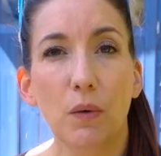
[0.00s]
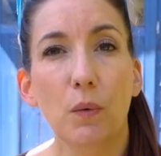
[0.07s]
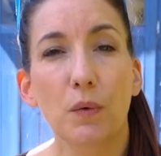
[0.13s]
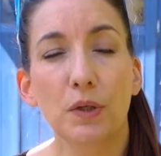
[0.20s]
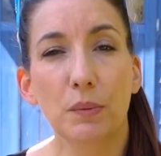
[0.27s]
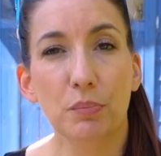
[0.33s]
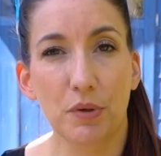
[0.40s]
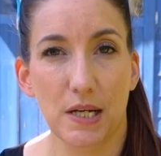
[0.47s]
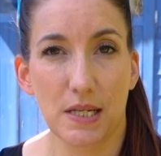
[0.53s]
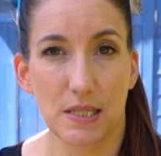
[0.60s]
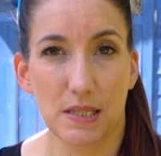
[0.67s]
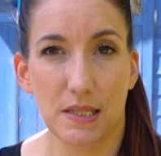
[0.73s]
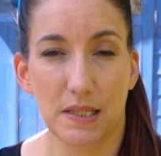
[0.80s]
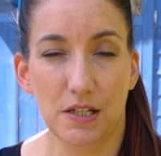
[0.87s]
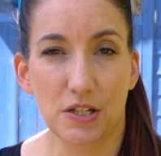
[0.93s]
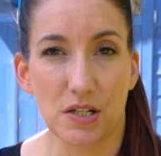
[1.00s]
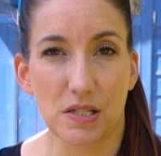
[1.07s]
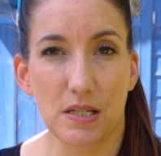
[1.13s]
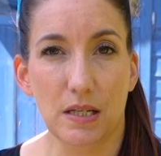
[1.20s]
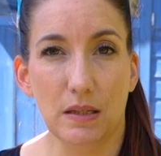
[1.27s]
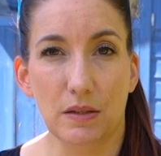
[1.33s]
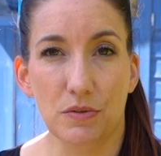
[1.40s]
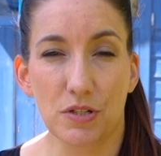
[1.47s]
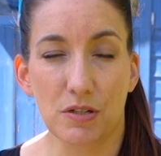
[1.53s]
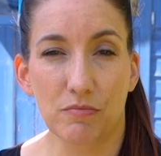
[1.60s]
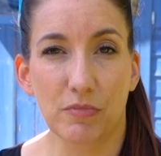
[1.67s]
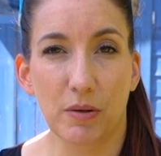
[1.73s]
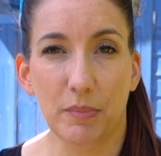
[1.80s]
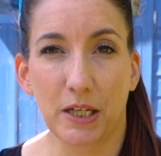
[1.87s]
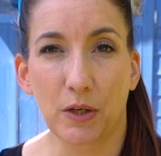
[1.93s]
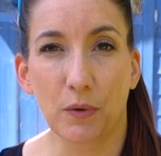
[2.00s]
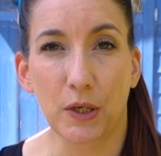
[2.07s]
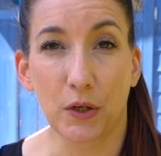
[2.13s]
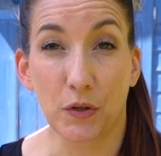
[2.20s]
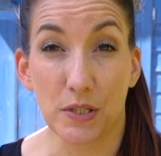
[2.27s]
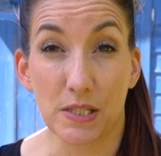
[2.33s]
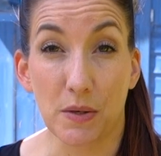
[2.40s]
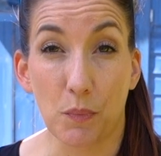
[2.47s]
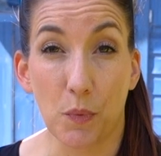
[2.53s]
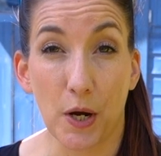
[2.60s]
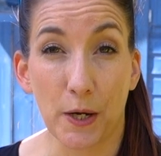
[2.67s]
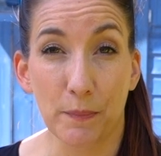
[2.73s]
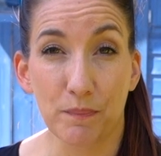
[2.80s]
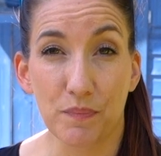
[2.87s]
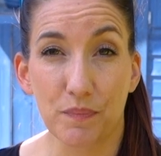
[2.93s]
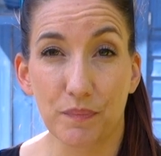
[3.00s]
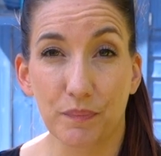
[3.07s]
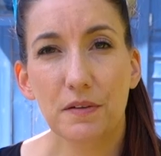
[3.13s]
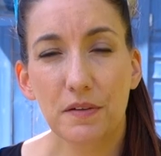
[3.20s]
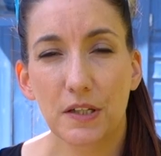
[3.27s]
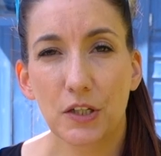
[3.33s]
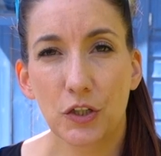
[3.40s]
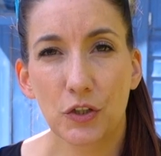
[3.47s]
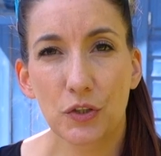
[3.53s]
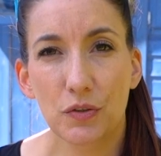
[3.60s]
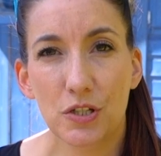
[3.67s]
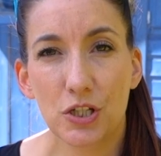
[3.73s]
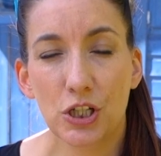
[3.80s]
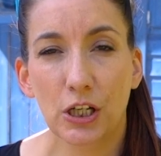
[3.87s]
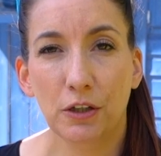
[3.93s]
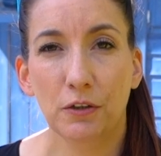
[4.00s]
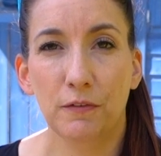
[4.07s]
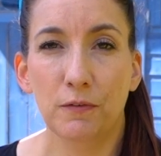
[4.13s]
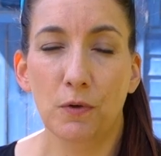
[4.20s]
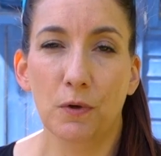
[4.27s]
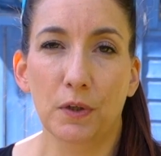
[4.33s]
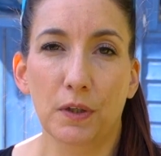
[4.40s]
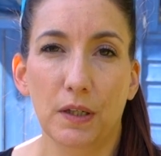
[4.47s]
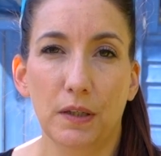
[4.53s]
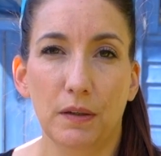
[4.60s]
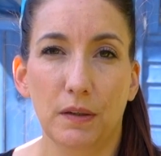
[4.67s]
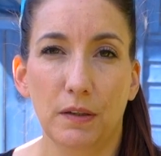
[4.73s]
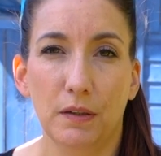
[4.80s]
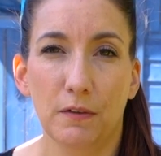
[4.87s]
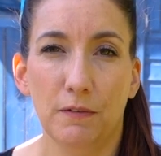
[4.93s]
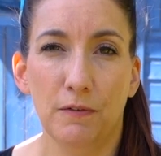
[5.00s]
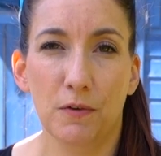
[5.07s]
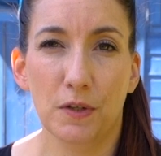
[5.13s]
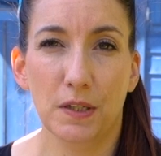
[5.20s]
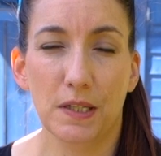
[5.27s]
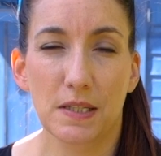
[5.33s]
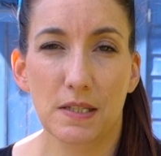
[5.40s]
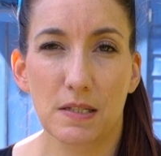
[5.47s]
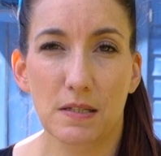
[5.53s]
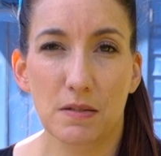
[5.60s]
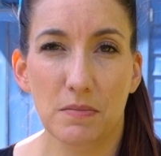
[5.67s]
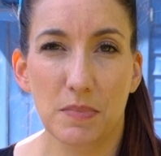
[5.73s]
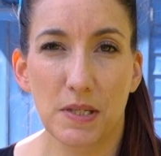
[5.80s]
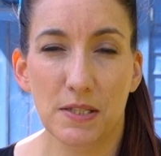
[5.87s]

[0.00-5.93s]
or your brakes need adjusting, that there's some rubbing going on somewhere. The other thing you can do is check your fork. Your fork needs to be